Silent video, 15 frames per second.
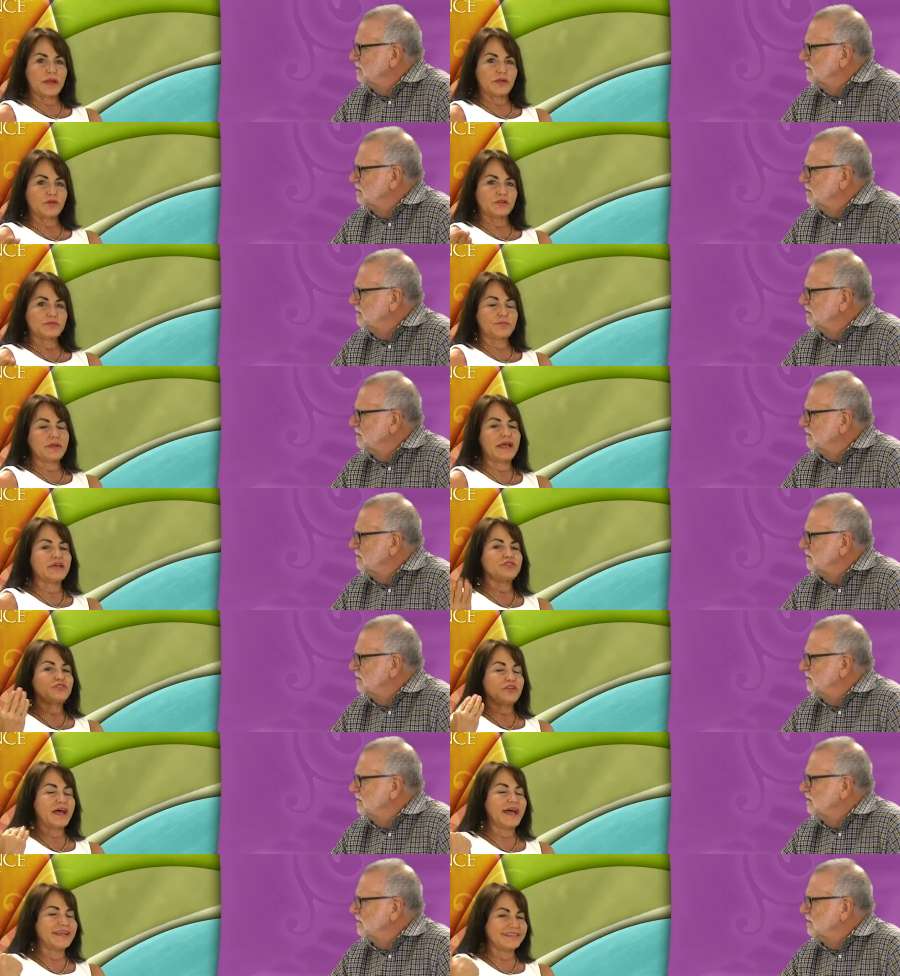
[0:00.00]
Speaker 1: migraines. But as
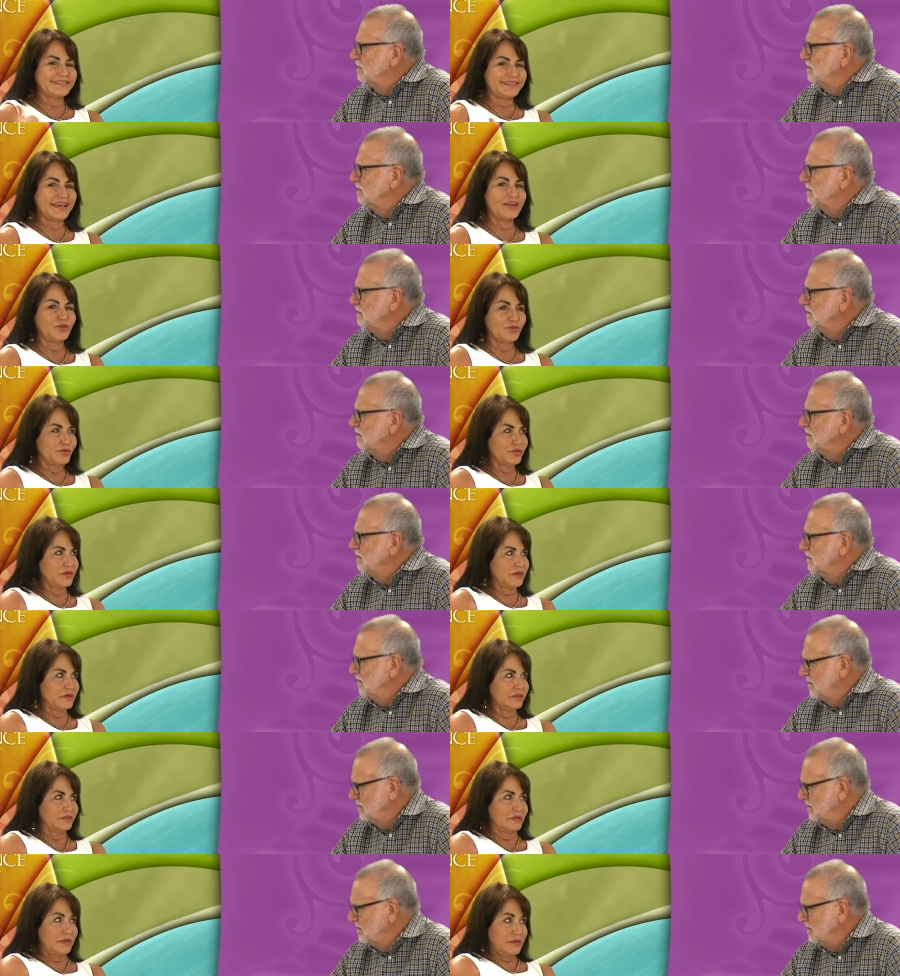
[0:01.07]
I said
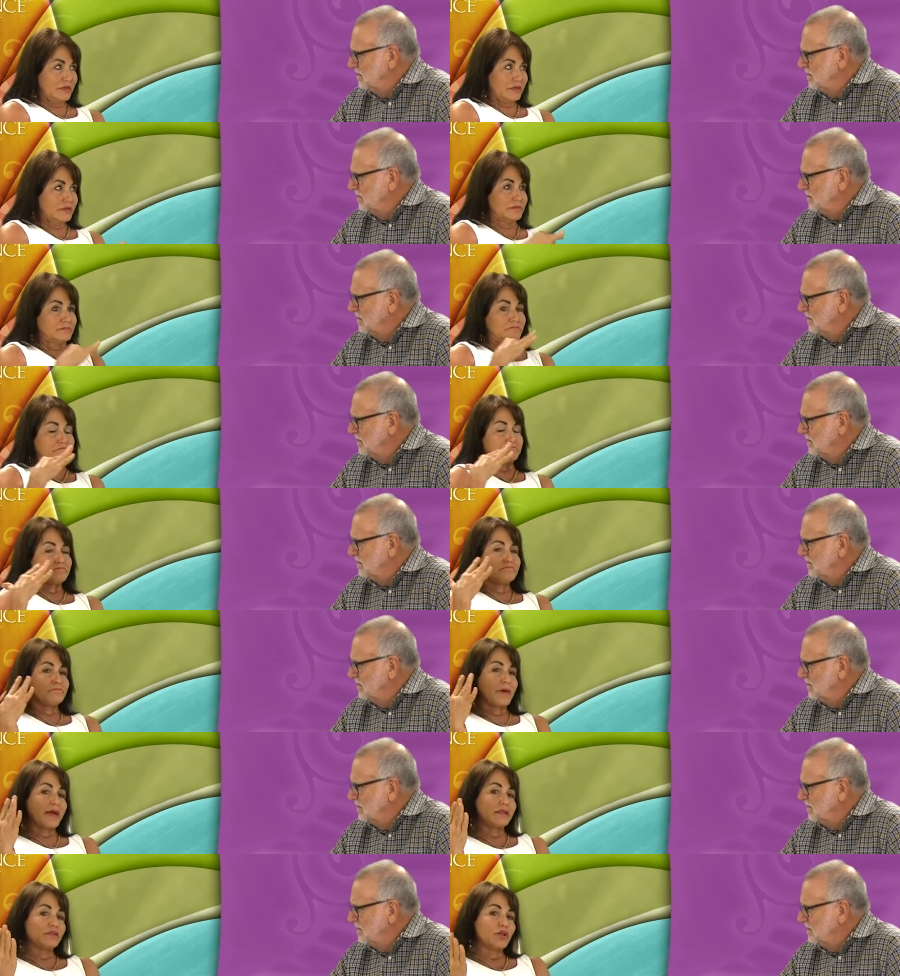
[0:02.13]
earlier,
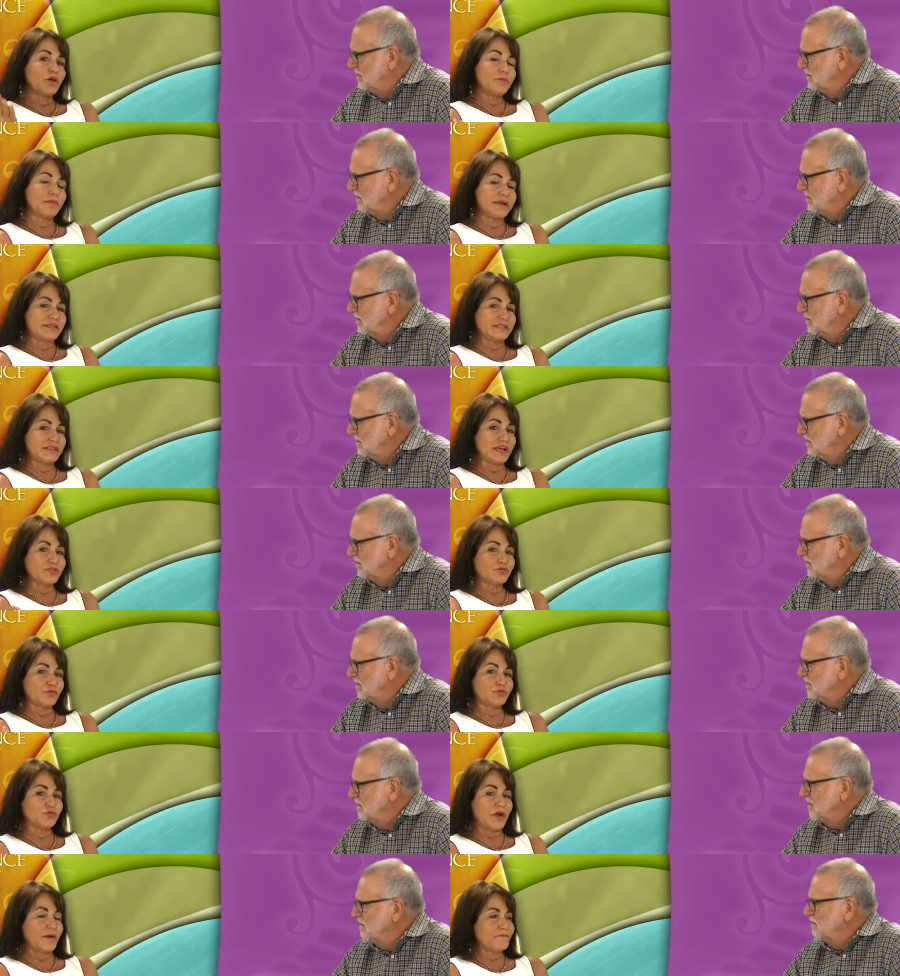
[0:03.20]
my low, my
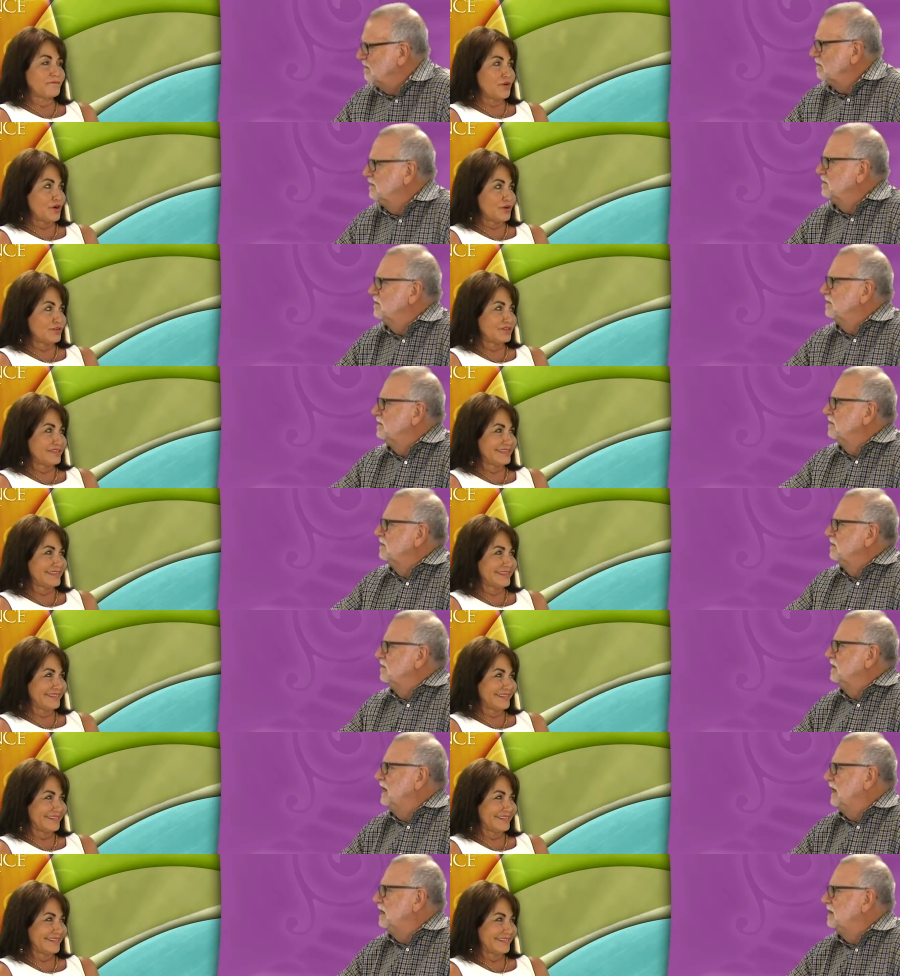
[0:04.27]
testosterone dropped first.
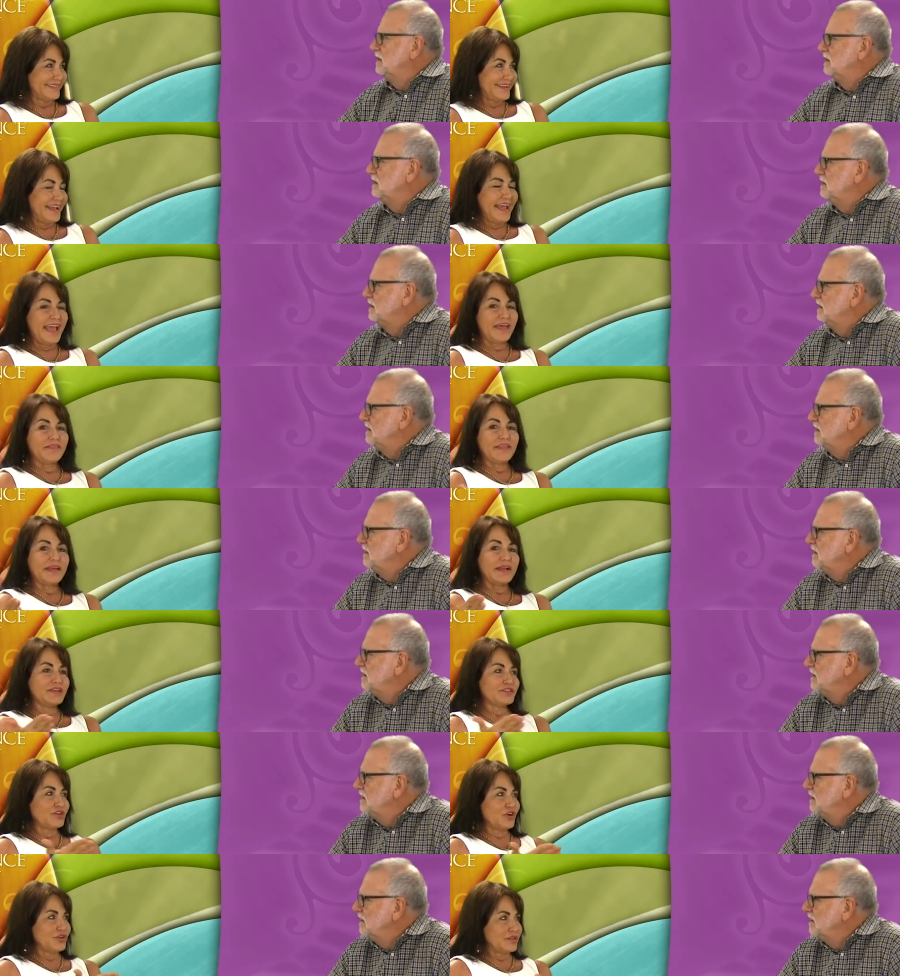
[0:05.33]
Yeah. And then I
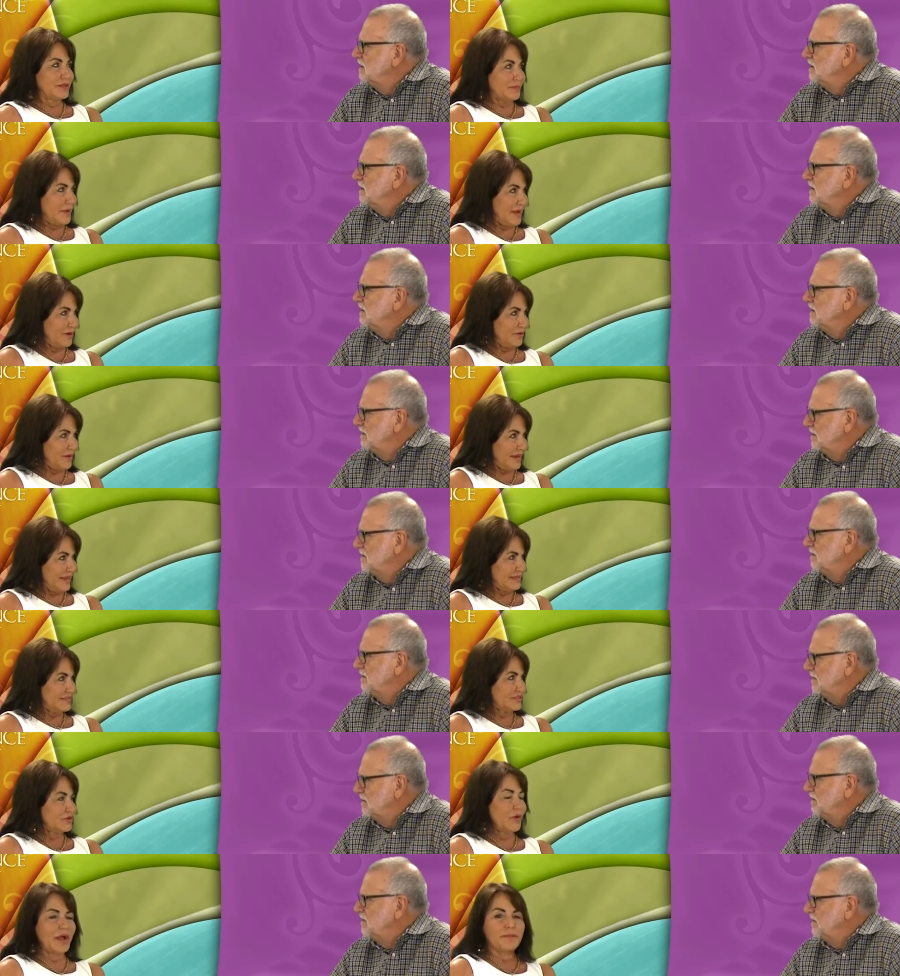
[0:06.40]
started the migraines,
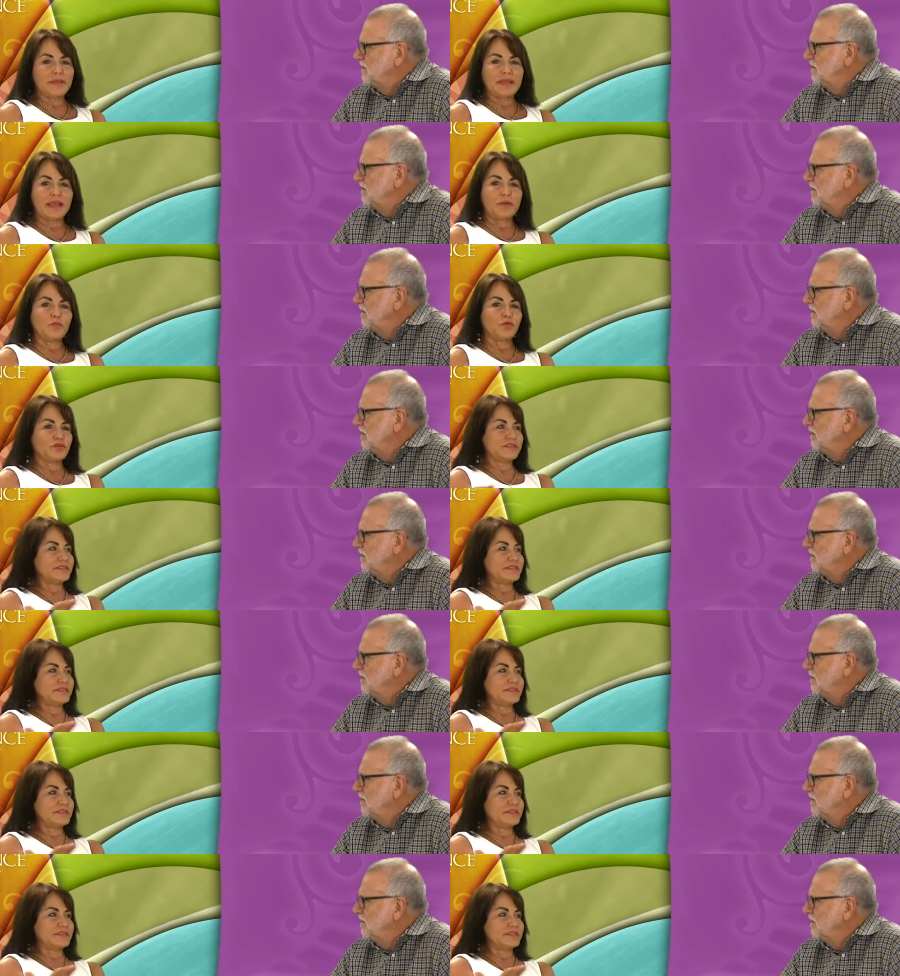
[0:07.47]
so I became more